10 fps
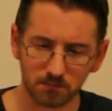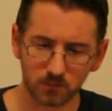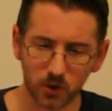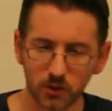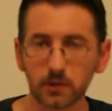
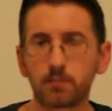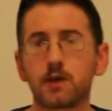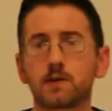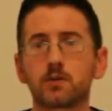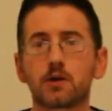well,
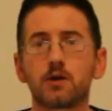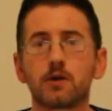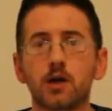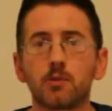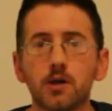depends really on
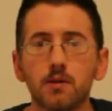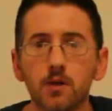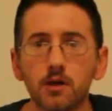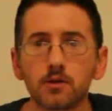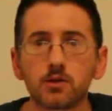how many
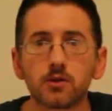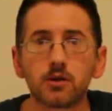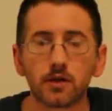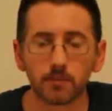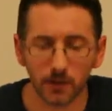models you're
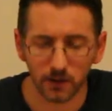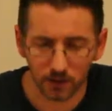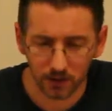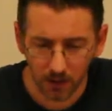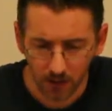going to
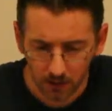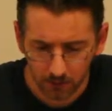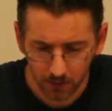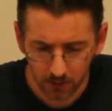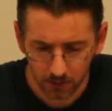build,
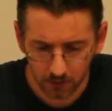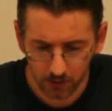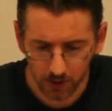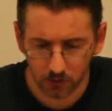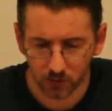but you're
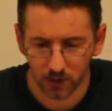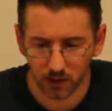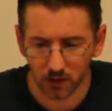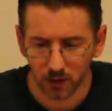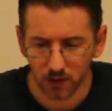not
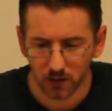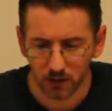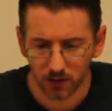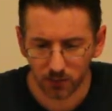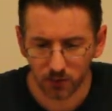really
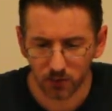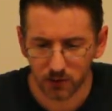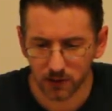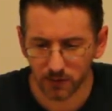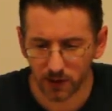producing